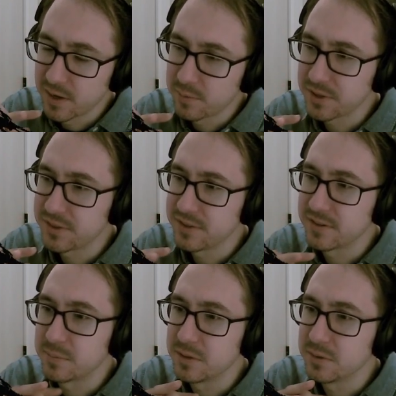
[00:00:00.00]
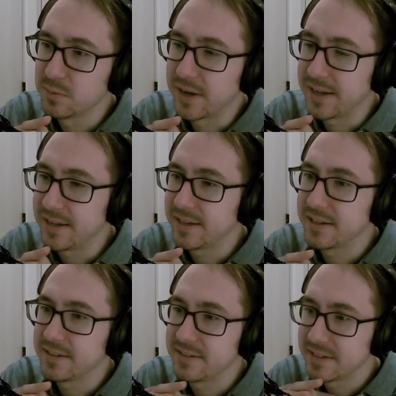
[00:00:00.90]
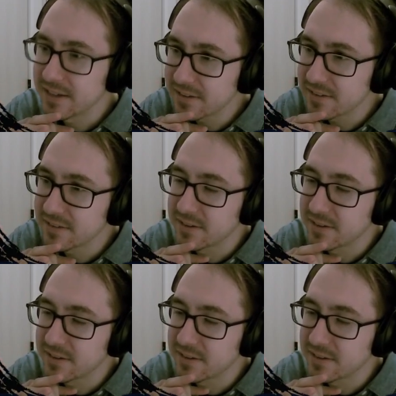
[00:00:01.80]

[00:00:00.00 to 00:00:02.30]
with this blue-white deck,